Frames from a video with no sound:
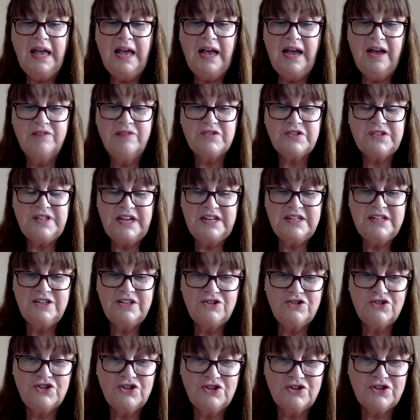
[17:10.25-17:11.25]
After that
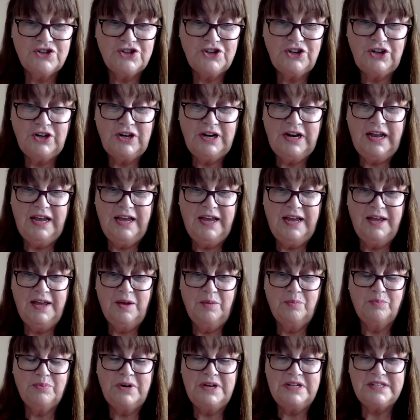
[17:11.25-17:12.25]
introduction,
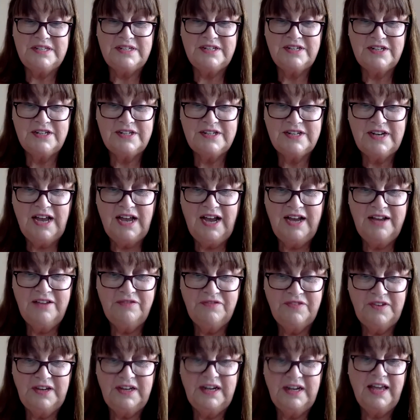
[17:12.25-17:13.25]
President, I
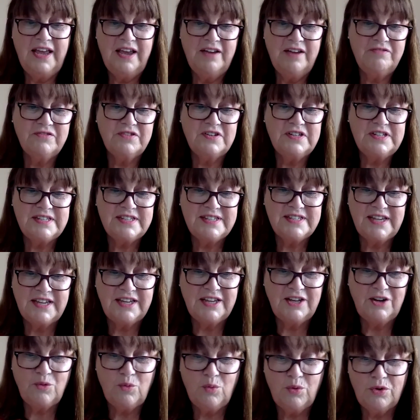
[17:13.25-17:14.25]
feel every
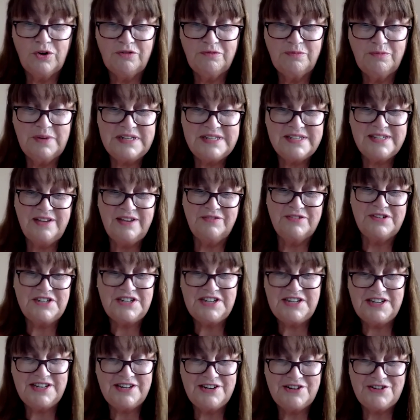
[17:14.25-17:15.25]
single one of my
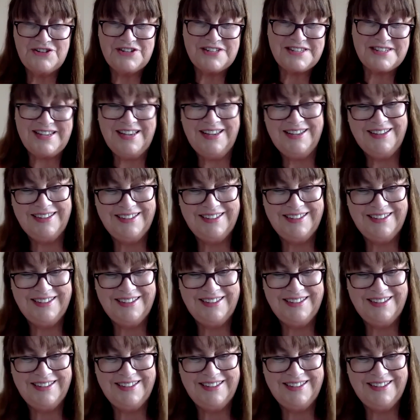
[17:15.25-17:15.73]
70 years.